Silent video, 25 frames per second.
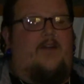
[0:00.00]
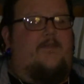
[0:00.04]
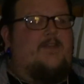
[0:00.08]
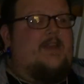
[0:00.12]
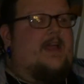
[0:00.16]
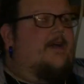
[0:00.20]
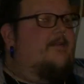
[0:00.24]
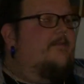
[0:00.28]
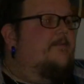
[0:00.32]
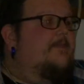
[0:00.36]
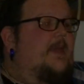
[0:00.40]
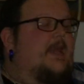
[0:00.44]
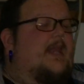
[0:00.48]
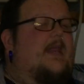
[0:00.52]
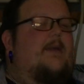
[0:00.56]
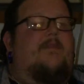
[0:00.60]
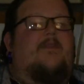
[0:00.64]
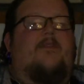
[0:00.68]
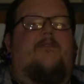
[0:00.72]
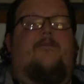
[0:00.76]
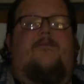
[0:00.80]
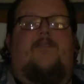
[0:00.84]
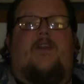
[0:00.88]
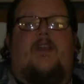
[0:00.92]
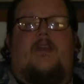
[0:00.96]
not being able
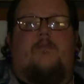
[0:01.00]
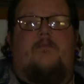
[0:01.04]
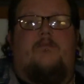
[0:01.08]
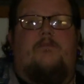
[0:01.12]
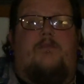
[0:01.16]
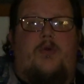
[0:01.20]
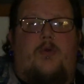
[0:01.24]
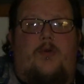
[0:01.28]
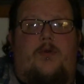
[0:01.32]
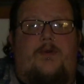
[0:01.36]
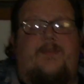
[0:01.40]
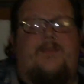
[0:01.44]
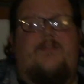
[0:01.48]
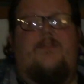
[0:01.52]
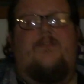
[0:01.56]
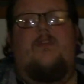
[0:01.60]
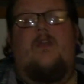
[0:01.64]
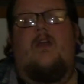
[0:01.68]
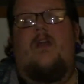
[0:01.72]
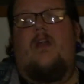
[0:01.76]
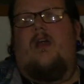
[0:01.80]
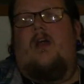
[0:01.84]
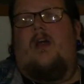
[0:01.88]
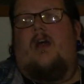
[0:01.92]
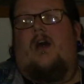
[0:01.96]
to fit in booths.
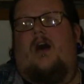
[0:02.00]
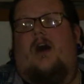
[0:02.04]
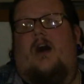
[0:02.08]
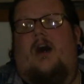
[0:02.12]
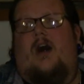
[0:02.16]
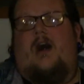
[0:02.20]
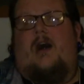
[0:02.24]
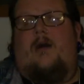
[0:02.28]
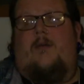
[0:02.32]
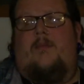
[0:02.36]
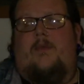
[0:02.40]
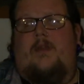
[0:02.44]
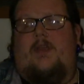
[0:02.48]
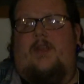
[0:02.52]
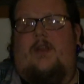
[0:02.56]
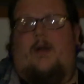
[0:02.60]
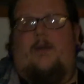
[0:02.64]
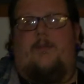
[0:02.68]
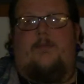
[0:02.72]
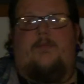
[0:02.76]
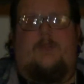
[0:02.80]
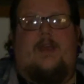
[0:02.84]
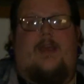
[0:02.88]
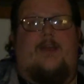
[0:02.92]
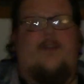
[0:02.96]
You know,
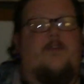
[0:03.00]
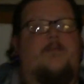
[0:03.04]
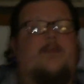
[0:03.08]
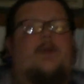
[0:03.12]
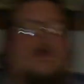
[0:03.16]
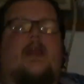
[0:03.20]
I'm tired of